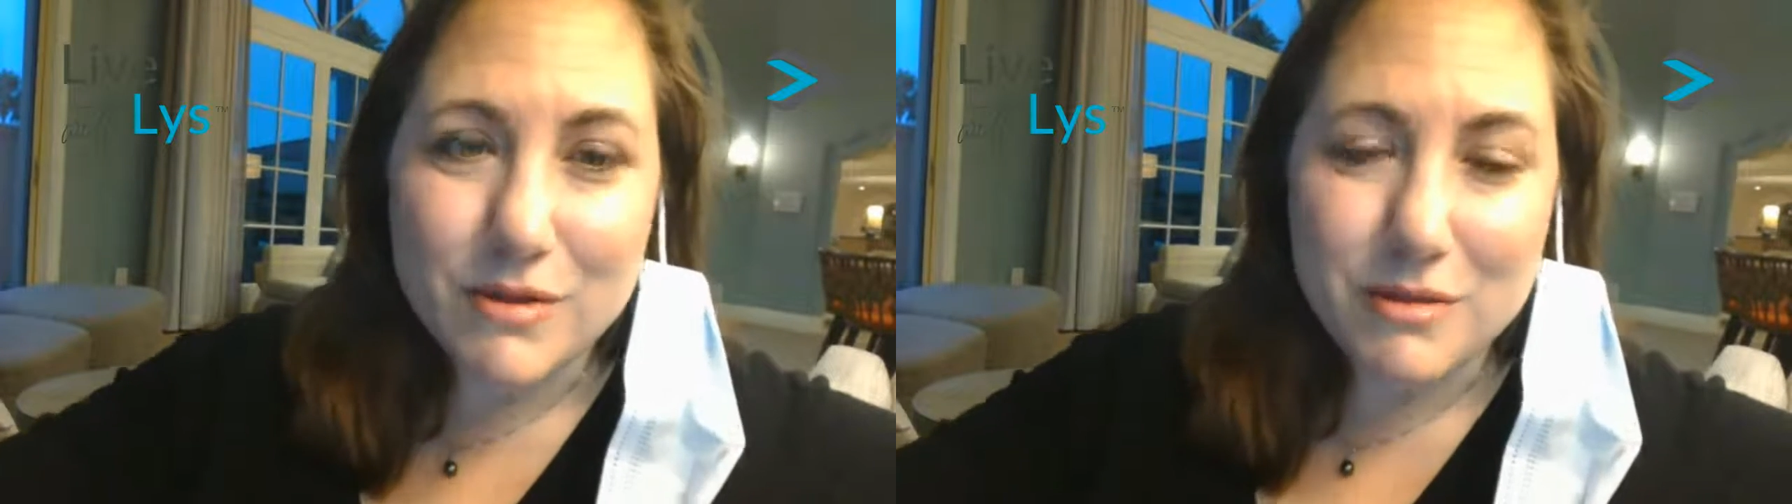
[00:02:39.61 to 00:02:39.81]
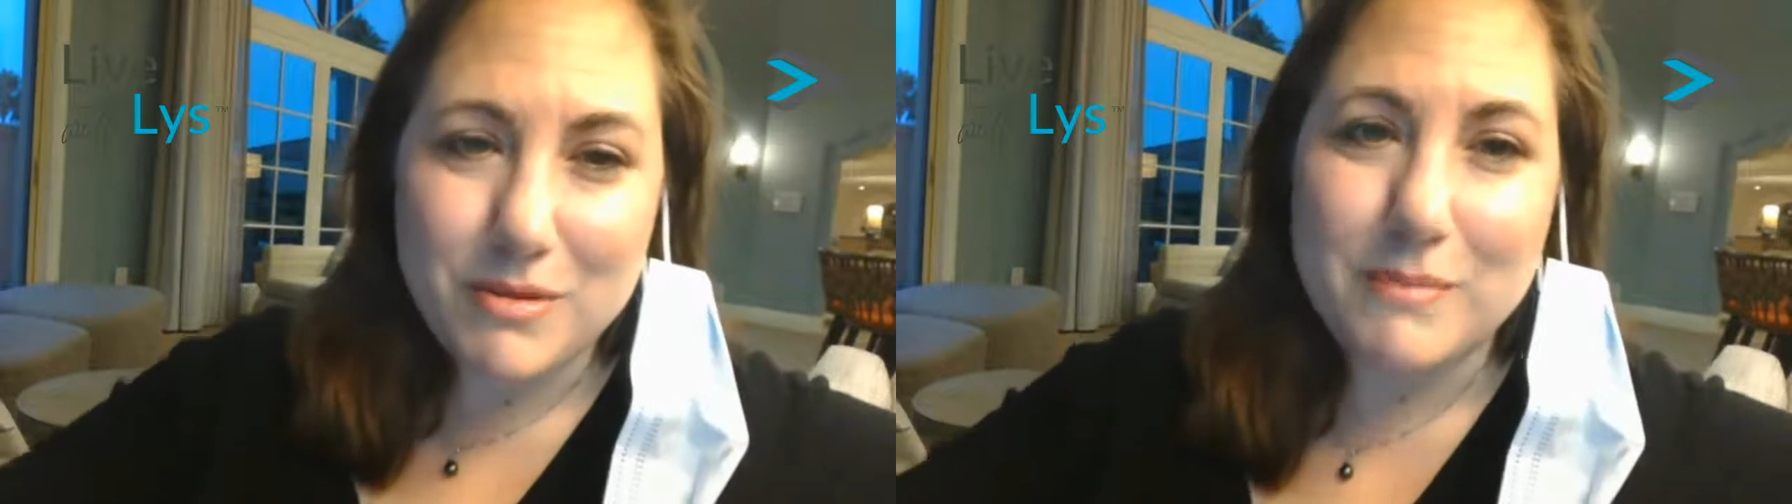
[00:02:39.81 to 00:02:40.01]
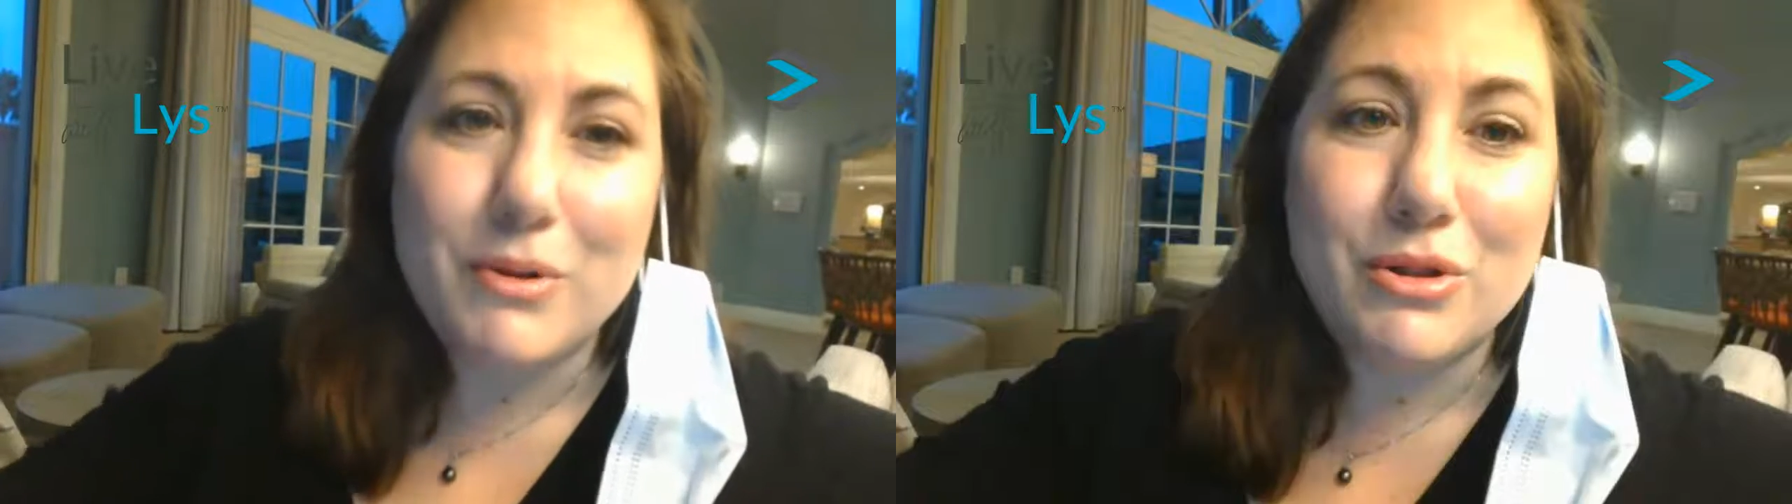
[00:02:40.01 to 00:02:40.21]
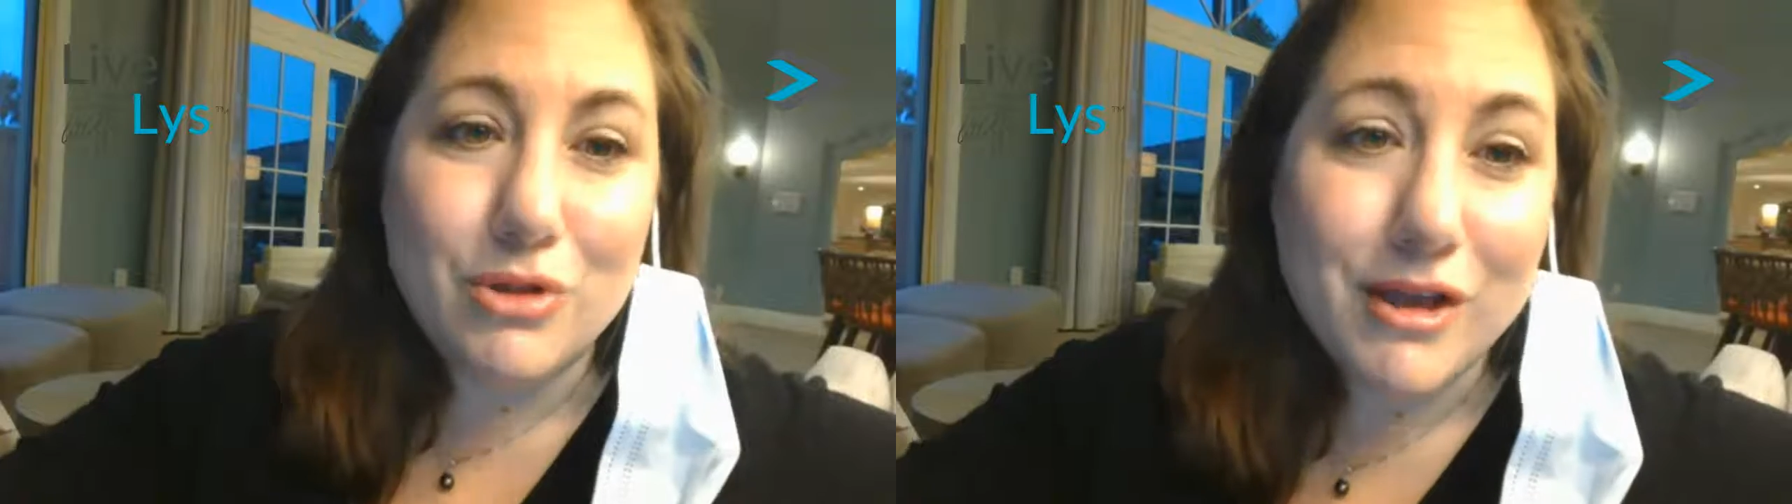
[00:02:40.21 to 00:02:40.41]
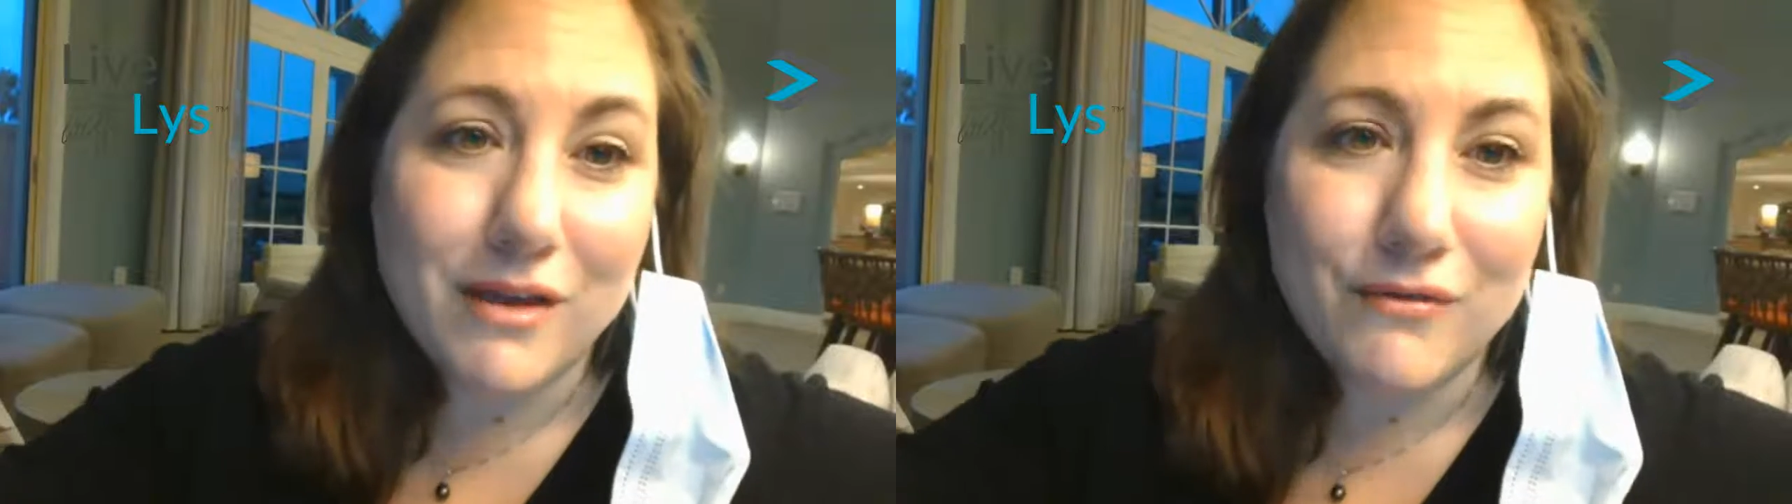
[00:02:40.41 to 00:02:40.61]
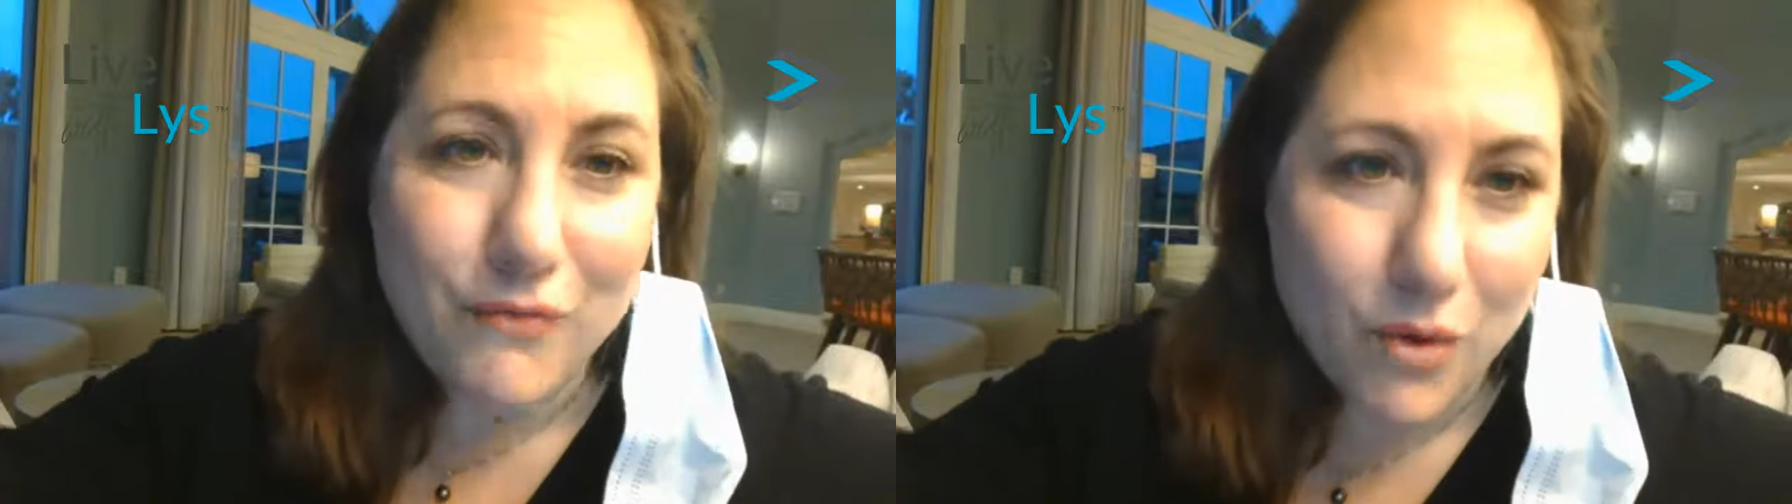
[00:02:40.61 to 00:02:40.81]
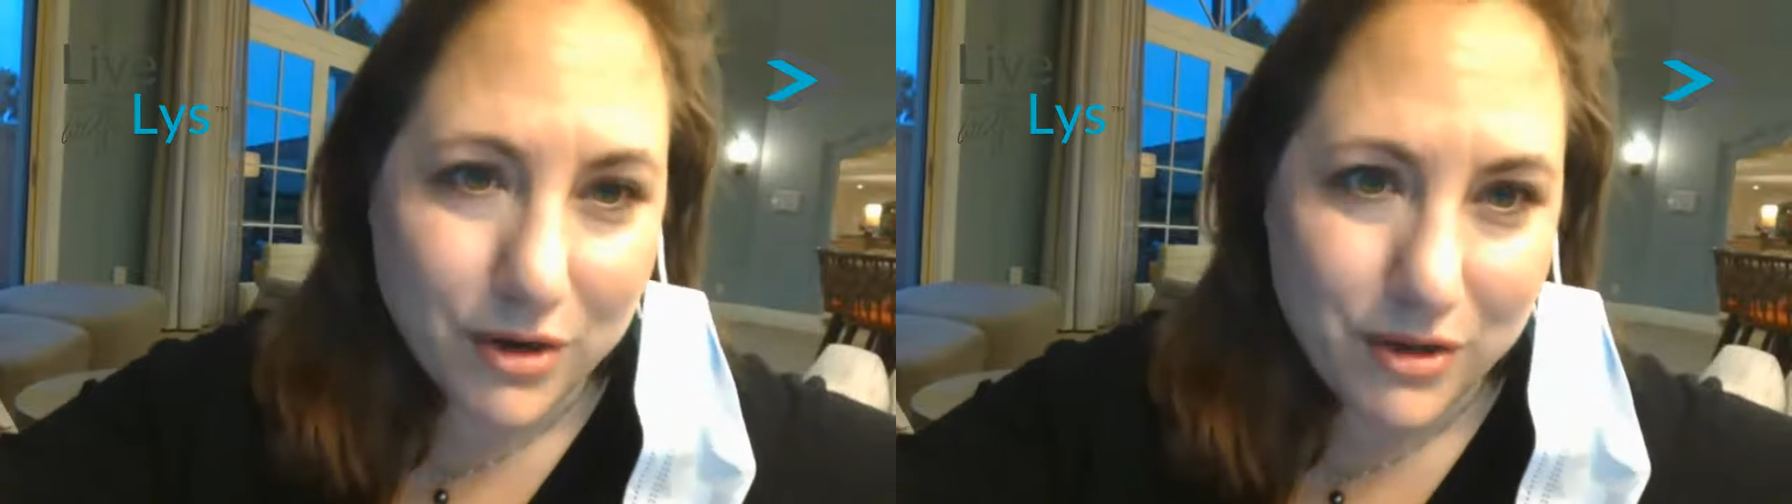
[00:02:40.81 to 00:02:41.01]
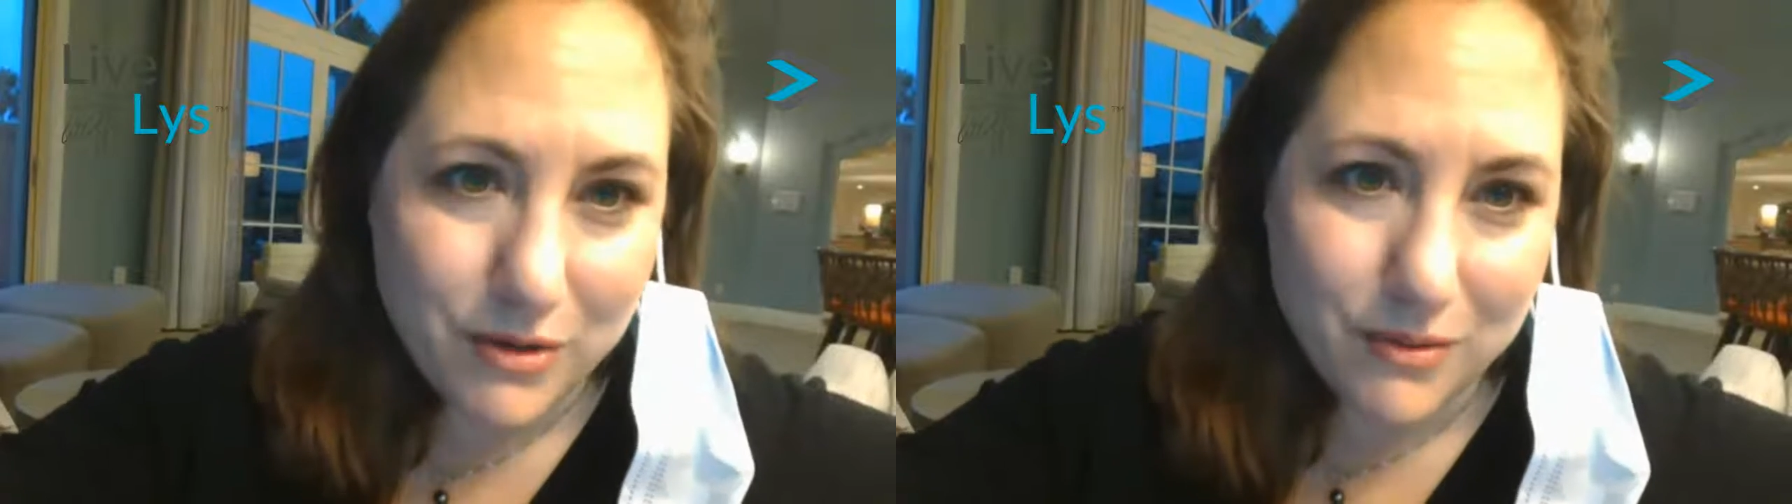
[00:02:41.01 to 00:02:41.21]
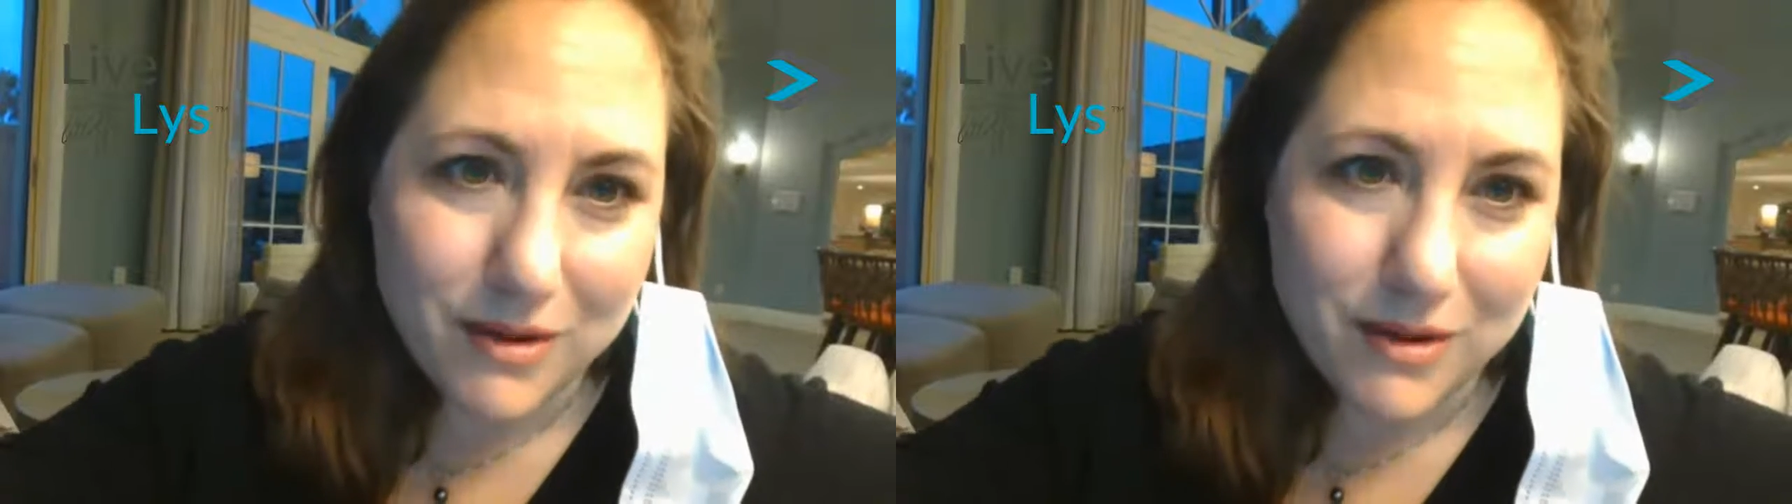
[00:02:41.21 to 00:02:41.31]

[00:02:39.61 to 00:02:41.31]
with the people looking for you.